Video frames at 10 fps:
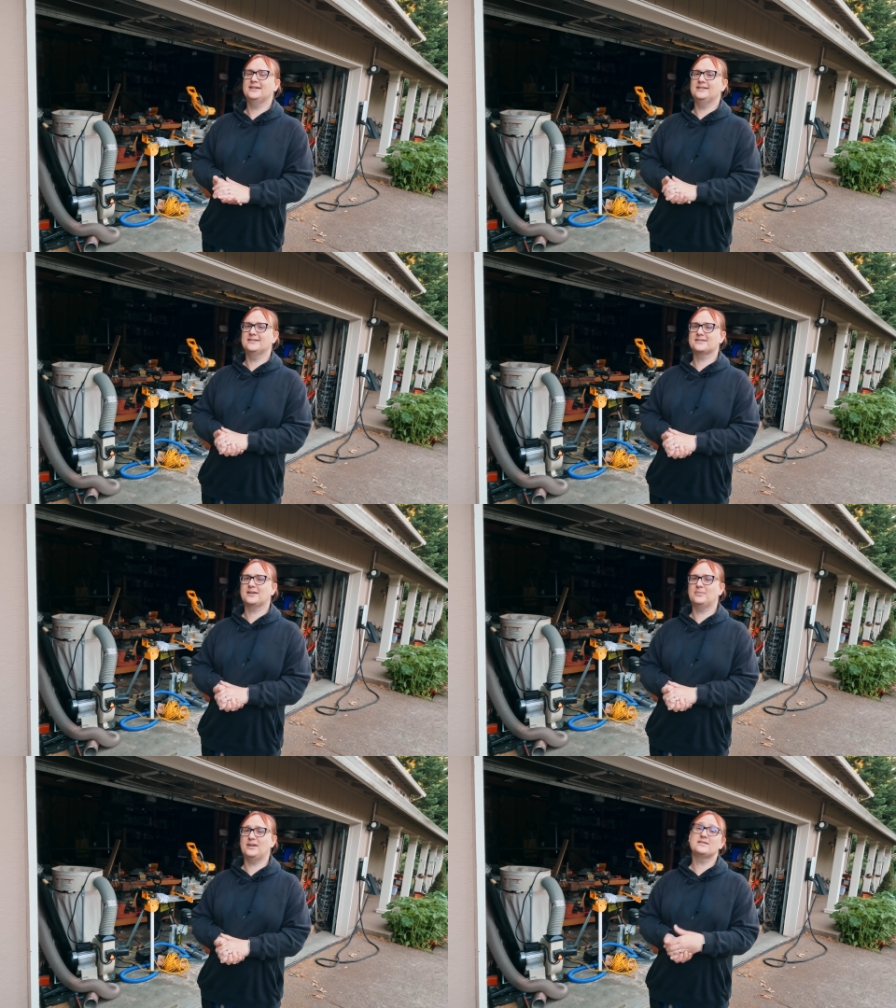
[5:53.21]
in this
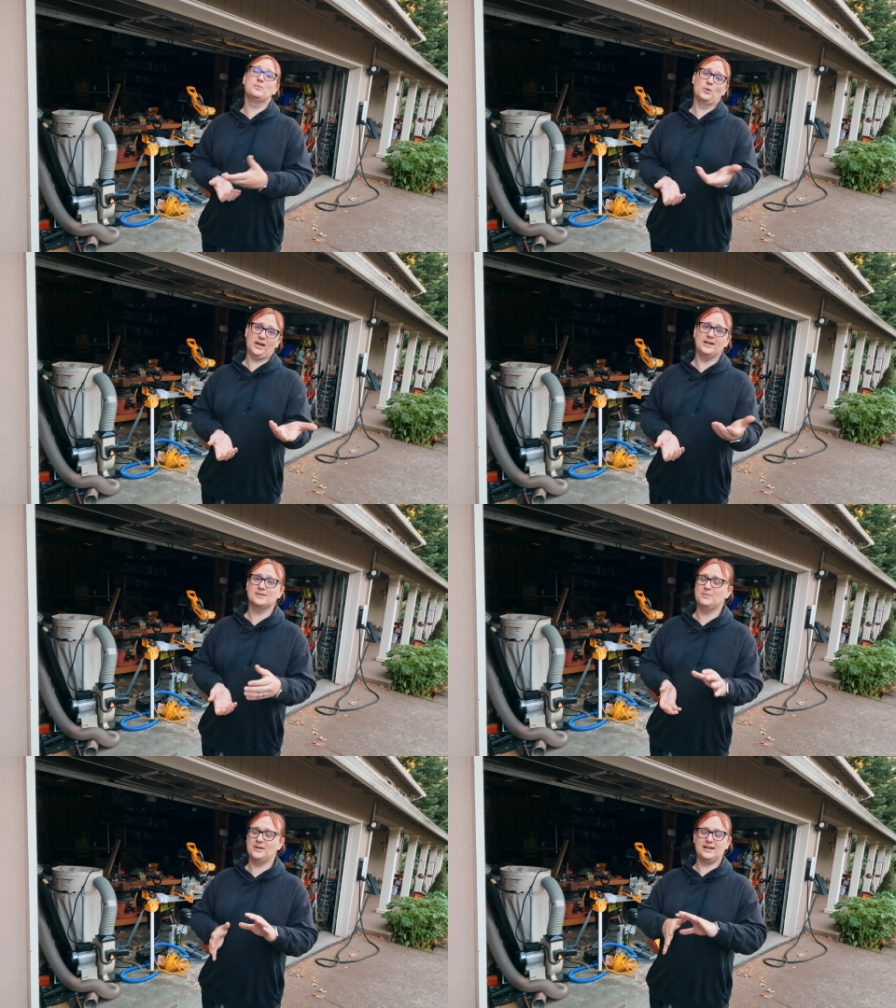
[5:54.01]
company. There's more
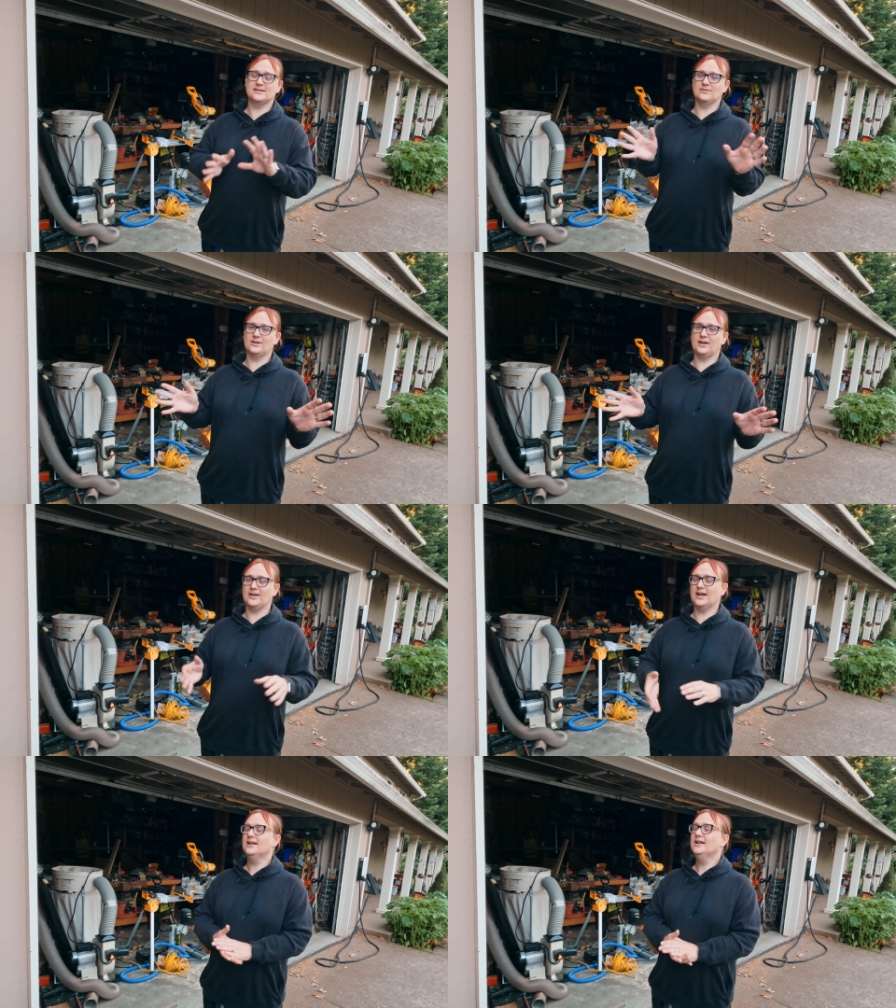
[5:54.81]
Kates, but let's not go there.